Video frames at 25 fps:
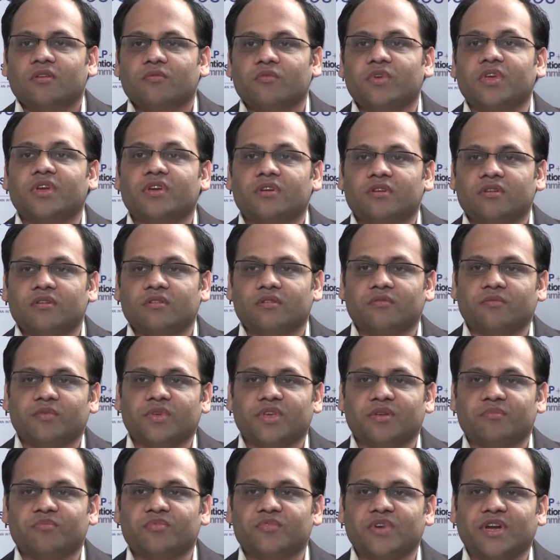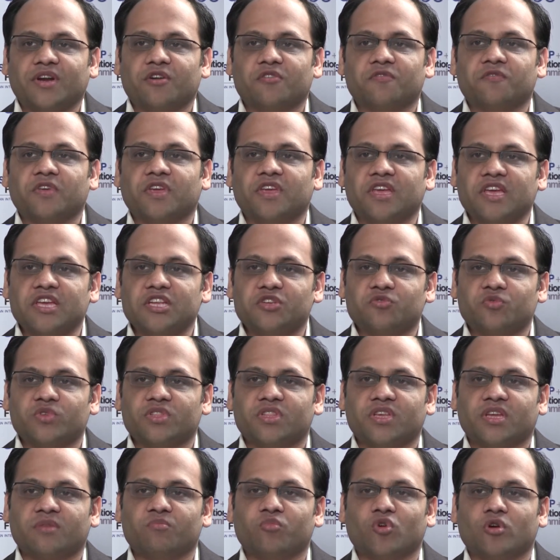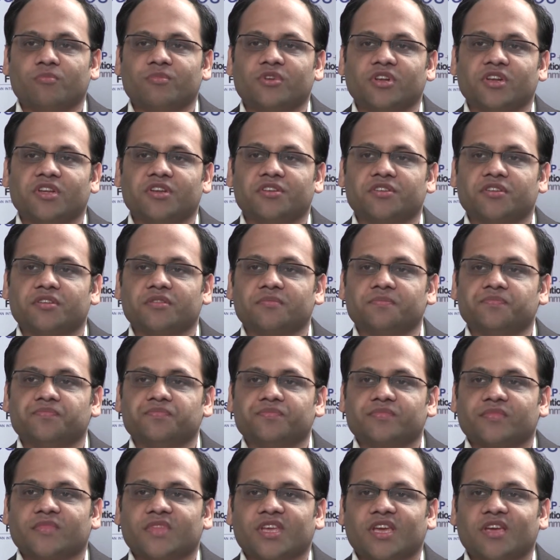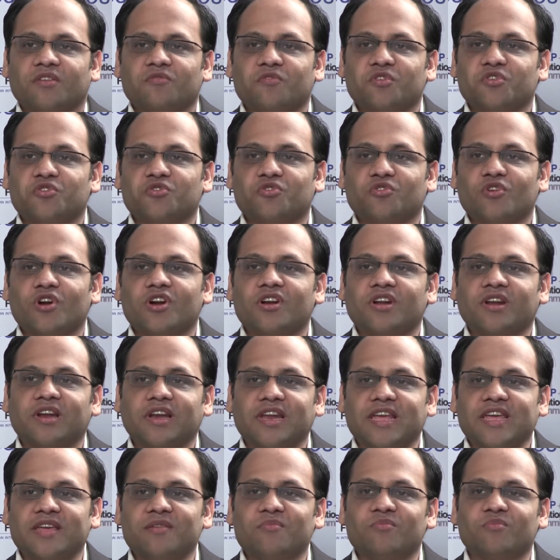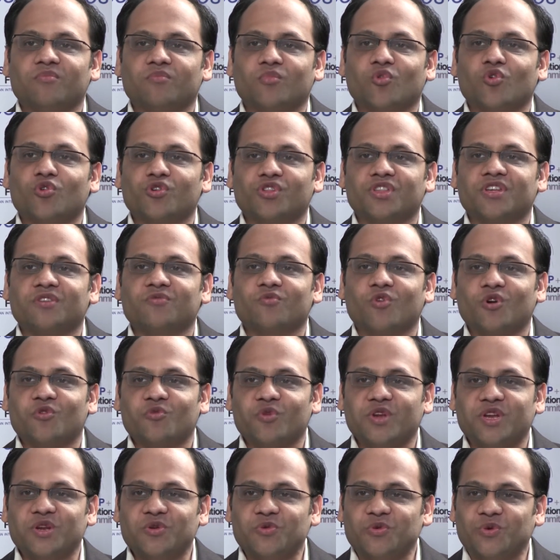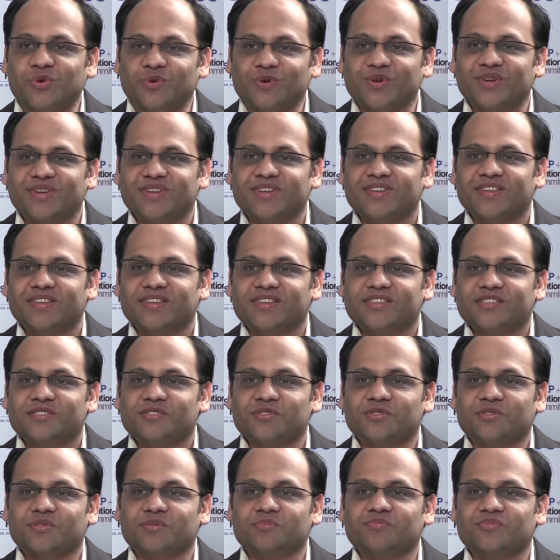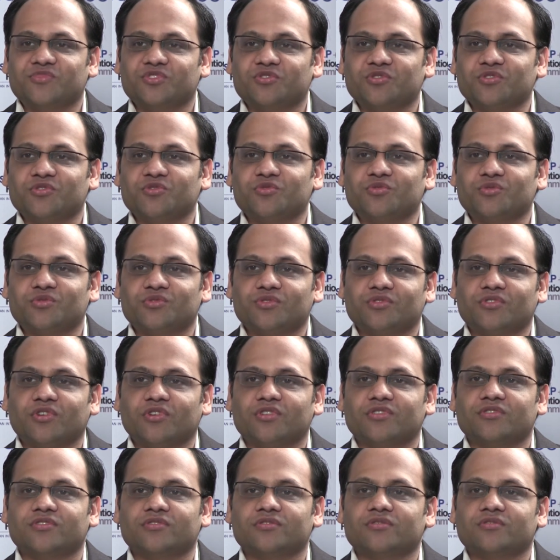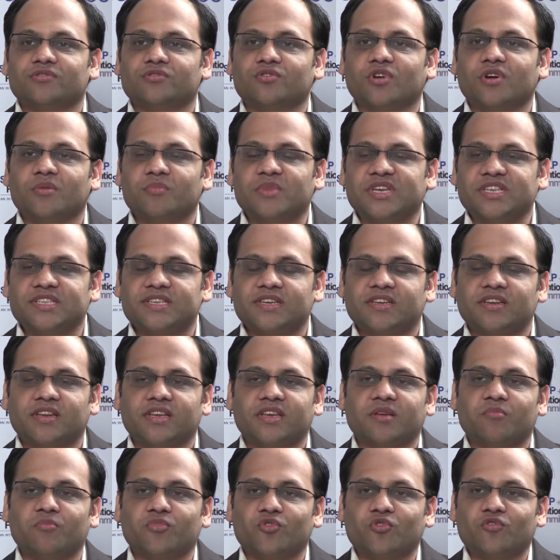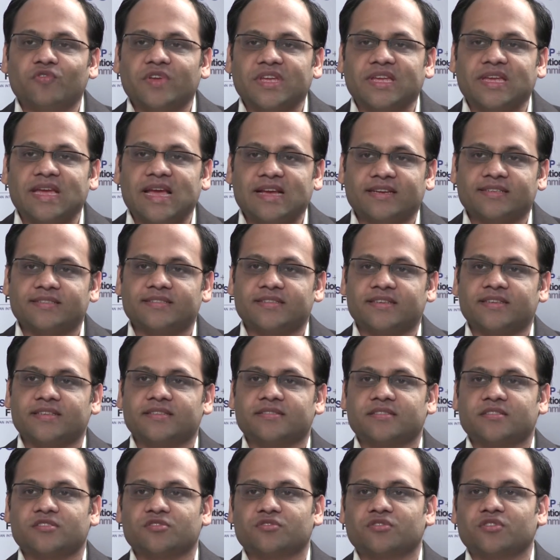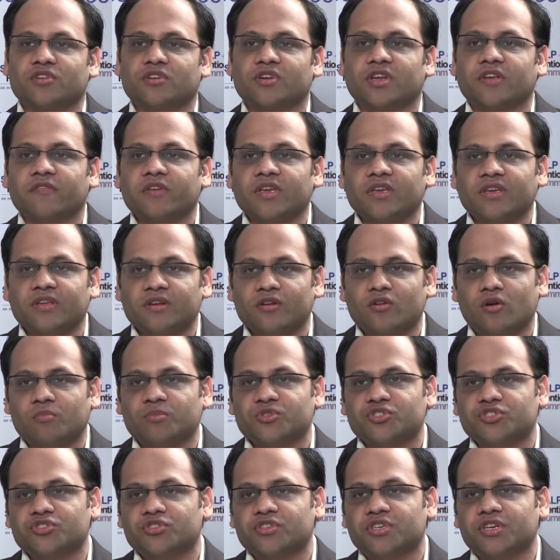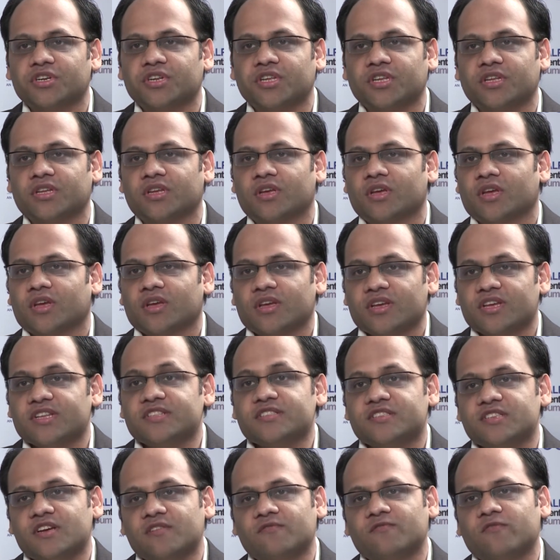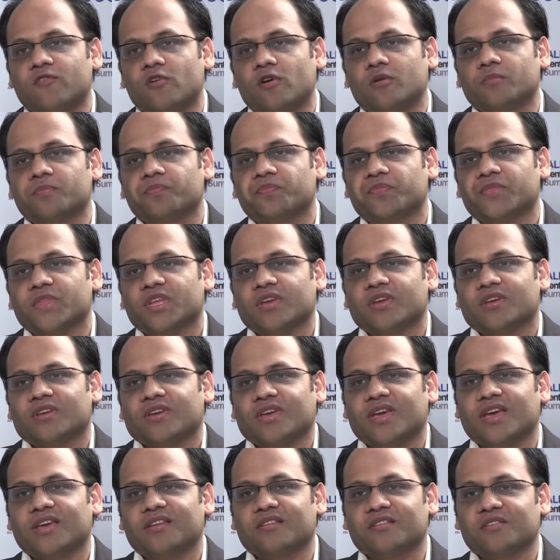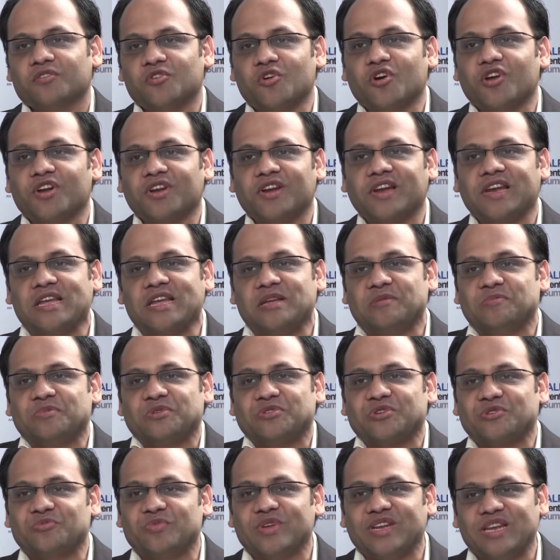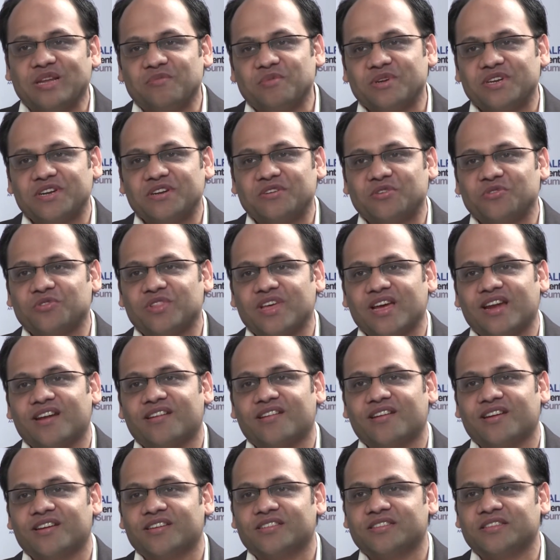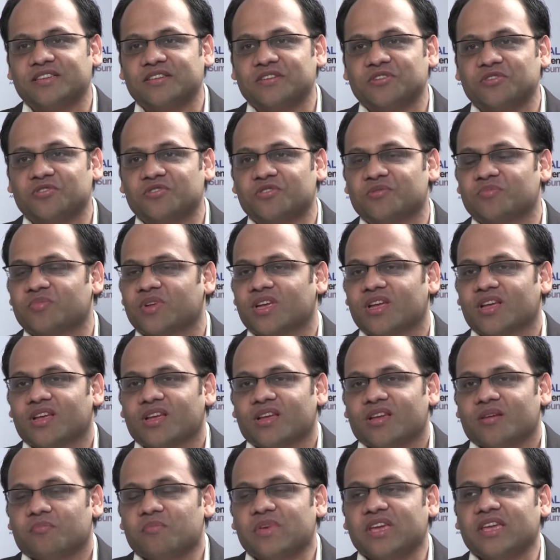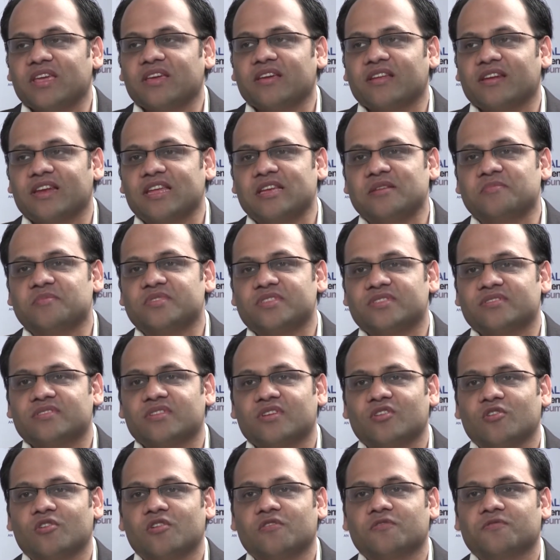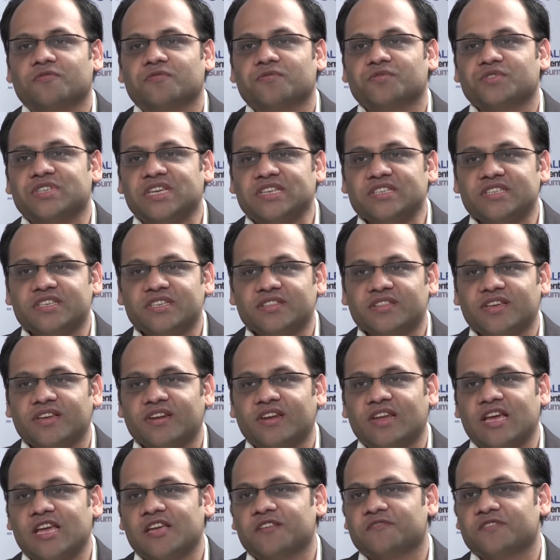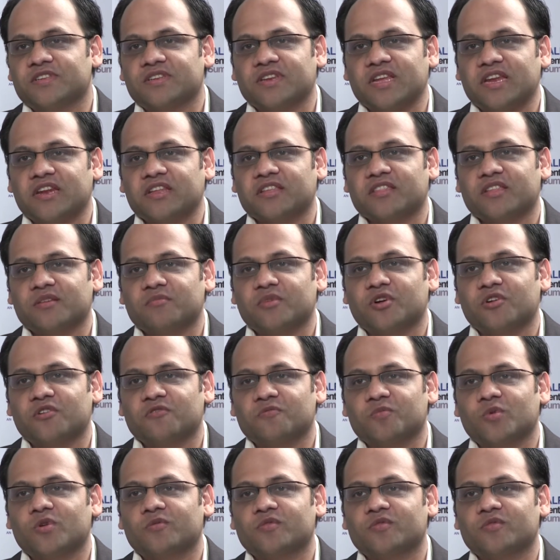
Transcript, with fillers: we we kind of engage with that population, and we should not claim more than what we do so, so you, you are, you are basically improving access and you are giving an opportunity in some form. And your claim should be limited to that rather than, you know, making claims uh, of changing their lives and getting them out of